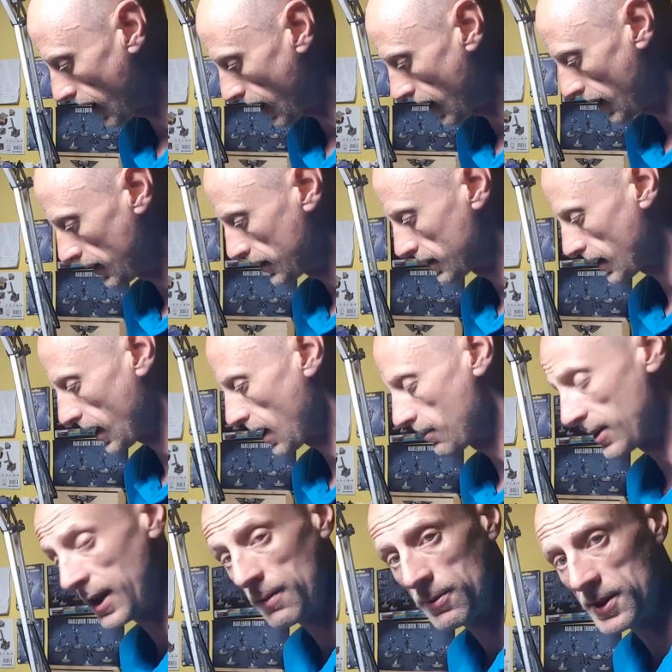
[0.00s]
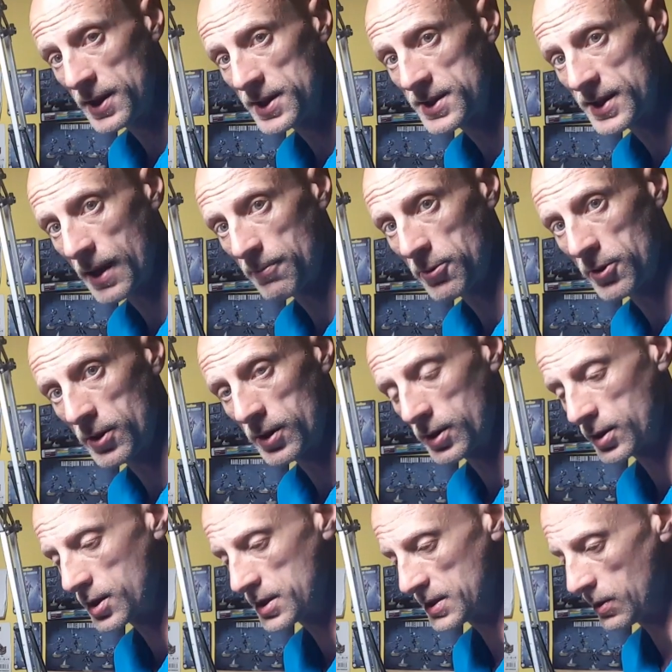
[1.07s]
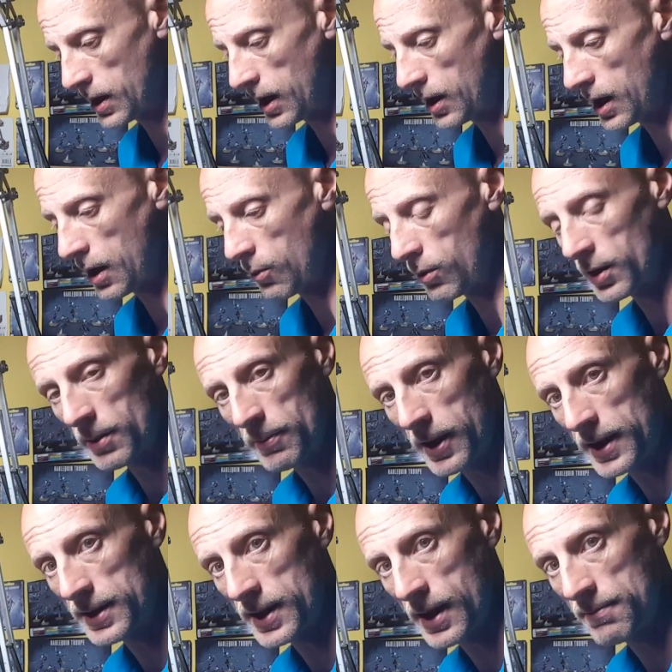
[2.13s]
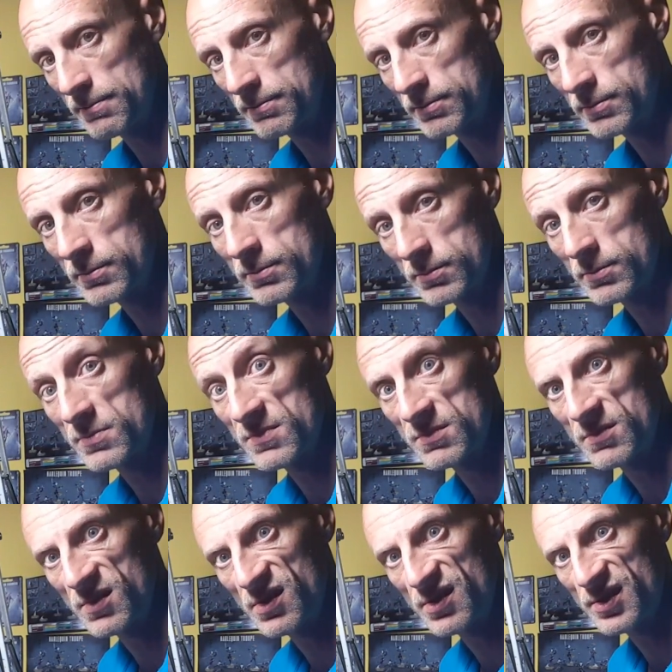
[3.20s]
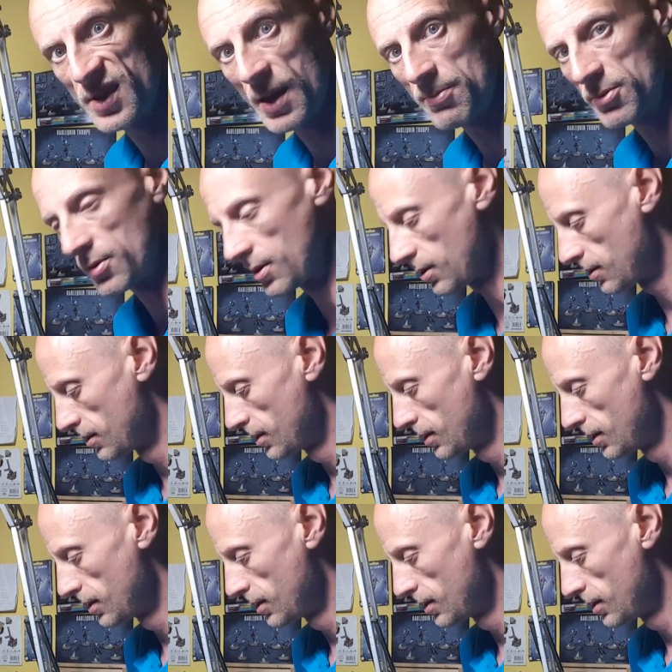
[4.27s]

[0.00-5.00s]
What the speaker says: And I'll be keeping these separate because I want to paint them separate.